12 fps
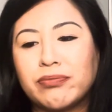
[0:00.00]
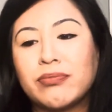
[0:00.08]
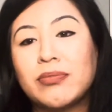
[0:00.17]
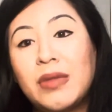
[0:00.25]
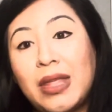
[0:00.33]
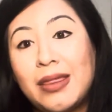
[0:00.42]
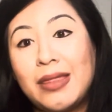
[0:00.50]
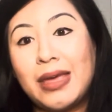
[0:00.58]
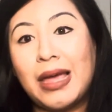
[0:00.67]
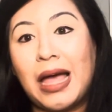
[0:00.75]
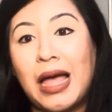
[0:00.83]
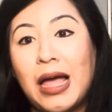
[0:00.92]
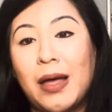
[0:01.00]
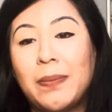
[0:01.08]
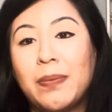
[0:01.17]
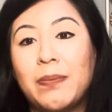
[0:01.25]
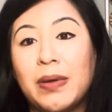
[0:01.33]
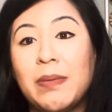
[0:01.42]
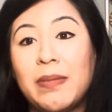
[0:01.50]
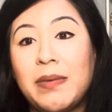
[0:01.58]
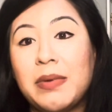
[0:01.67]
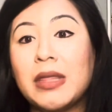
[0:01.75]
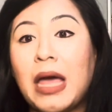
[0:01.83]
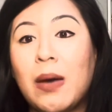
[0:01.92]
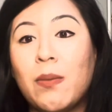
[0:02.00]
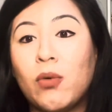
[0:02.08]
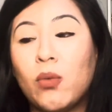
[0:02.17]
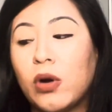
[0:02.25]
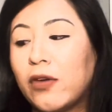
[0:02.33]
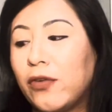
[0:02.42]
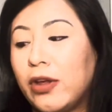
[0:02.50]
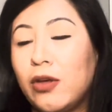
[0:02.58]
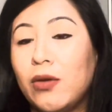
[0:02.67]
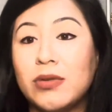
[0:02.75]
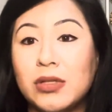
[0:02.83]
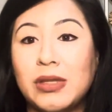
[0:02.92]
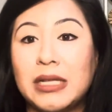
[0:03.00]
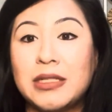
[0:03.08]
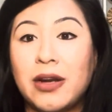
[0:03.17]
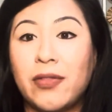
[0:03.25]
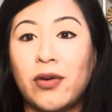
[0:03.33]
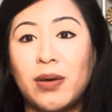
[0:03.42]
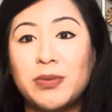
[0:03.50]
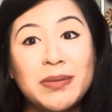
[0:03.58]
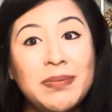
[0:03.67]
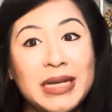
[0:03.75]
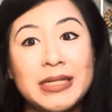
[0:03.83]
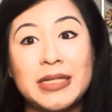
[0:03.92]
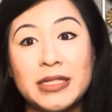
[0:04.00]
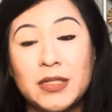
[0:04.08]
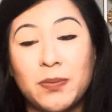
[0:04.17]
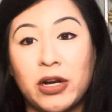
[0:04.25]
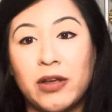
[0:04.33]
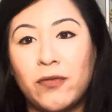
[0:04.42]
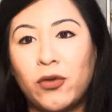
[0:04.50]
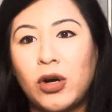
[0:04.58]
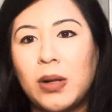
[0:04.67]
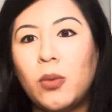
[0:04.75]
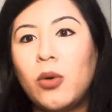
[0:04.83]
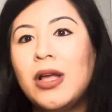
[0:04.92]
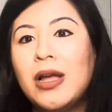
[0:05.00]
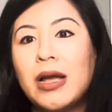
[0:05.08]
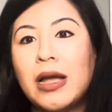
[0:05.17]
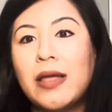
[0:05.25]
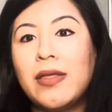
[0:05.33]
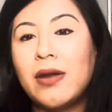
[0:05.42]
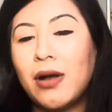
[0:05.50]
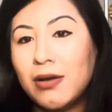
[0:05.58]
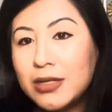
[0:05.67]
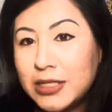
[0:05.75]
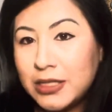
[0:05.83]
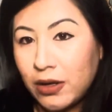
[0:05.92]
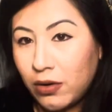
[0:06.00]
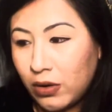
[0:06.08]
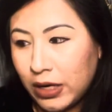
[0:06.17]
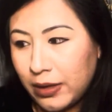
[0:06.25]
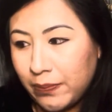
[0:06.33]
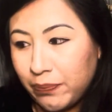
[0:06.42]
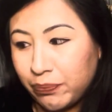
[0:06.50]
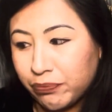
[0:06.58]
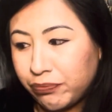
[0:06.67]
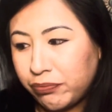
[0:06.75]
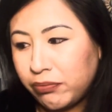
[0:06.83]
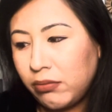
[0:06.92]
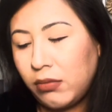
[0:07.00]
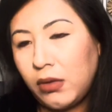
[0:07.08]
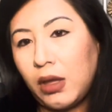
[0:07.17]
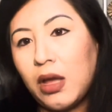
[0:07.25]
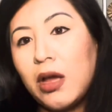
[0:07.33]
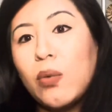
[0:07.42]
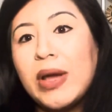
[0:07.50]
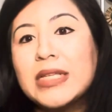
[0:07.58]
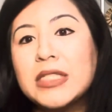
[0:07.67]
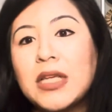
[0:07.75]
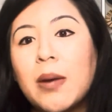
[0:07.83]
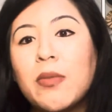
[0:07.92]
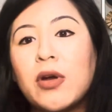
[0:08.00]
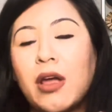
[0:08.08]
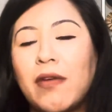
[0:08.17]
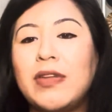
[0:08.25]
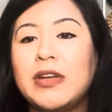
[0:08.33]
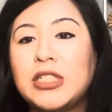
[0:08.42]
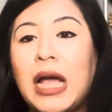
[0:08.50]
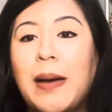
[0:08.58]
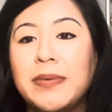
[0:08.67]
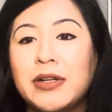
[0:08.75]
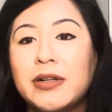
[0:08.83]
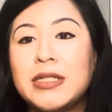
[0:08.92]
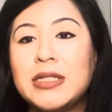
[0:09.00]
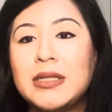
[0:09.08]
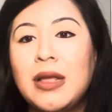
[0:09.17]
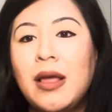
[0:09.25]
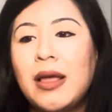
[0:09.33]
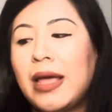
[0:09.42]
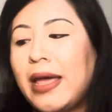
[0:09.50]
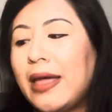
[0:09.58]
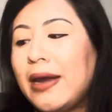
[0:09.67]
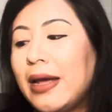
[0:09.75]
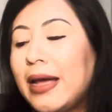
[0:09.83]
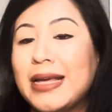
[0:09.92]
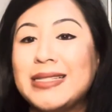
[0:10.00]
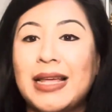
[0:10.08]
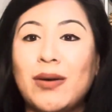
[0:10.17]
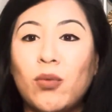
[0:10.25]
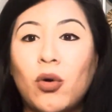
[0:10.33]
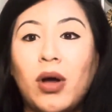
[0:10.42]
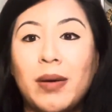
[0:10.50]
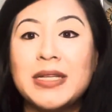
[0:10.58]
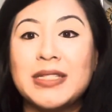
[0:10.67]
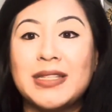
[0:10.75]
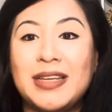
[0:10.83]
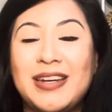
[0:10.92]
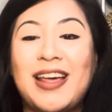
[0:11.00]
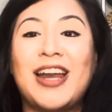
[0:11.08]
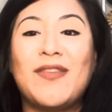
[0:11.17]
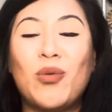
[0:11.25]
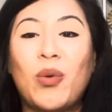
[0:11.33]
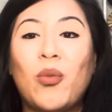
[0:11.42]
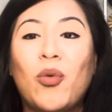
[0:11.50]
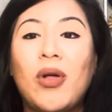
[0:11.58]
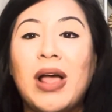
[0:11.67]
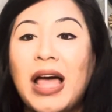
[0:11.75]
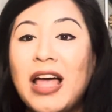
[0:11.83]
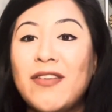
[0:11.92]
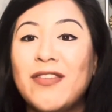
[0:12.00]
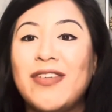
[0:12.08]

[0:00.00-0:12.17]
the app. But maybe the app will work for you, so that's another option because it's pretty affordable. And then also a quick summary of the chapters. And like I said, well, obviously not everyone will have